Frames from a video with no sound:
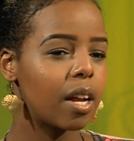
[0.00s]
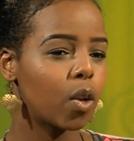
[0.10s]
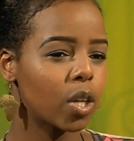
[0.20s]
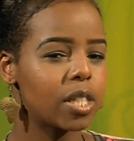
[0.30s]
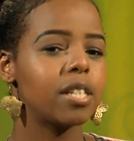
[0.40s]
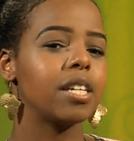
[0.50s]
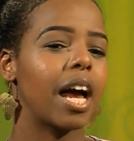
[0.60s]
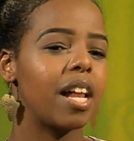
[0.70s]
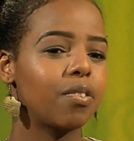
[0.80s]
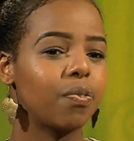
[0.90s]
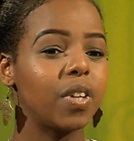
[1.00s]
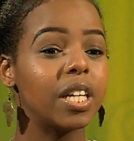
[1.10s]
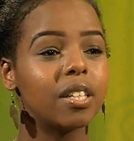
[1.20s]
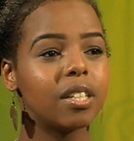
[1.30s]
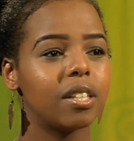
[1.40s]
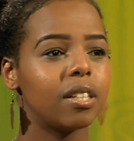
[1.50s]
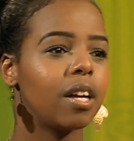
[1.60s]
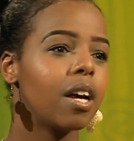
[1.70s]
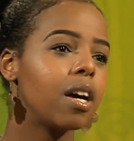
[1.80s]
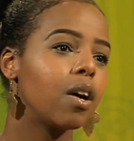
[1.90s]
Leute, die halt viel
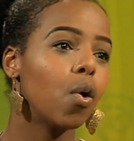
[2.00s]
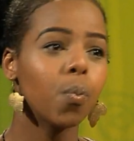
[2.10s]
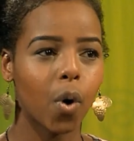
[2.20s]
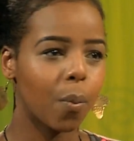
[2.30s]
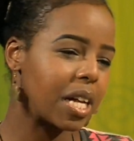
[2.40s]
umkommen,